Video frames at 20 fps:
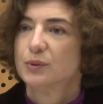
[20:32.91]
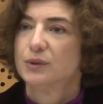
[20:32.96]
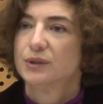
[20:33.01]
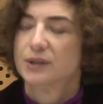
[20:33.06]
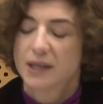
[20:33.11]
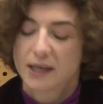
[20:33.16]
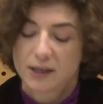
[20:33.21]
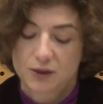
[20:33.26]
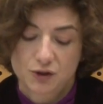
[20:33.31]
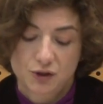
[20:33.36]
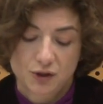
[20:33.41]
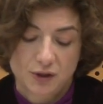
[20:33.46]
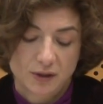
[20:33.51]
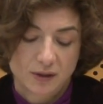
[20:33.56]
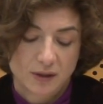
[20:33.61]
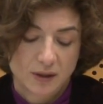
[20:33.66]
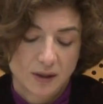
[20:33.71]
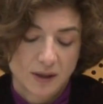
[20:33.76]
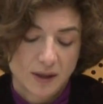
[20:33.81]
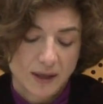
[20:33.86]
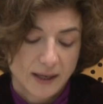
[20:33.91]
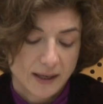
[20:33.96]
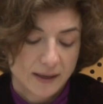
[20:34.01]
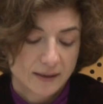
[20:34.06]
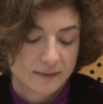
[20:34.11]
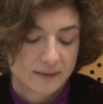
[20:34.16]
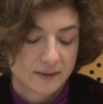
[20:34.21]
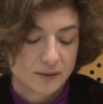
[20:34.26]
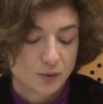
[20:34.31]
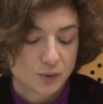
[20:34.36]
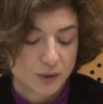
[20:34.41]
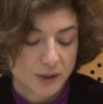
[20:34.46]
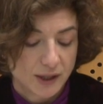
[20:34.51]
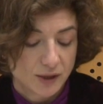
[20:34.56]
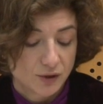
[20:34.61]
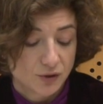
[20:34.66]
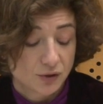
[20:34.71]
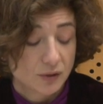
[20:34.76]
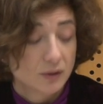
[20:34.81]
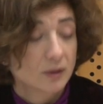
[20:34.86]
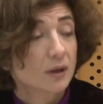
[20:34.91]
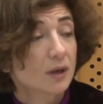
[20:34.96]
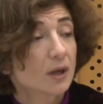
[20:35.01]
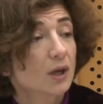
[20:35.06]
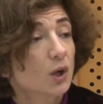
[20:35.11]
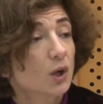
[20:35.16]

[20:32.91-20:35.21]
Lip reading: protection, health education,